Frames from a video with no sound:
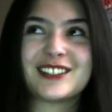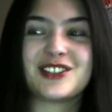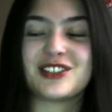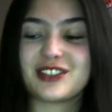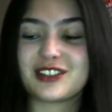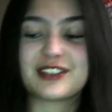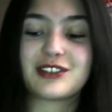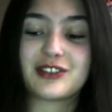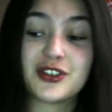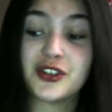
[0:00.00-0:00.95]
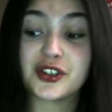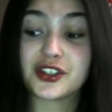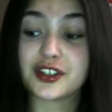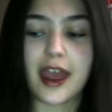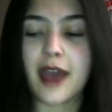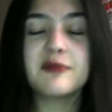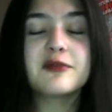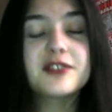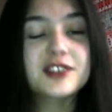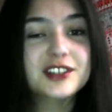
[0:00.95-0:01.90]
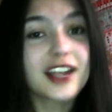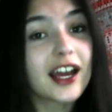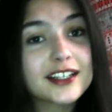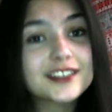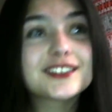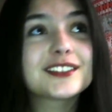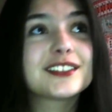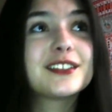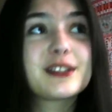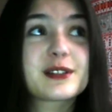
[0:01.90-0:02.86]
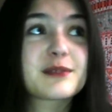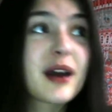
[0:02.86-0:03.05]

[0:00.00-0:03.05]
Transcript: just emphasizes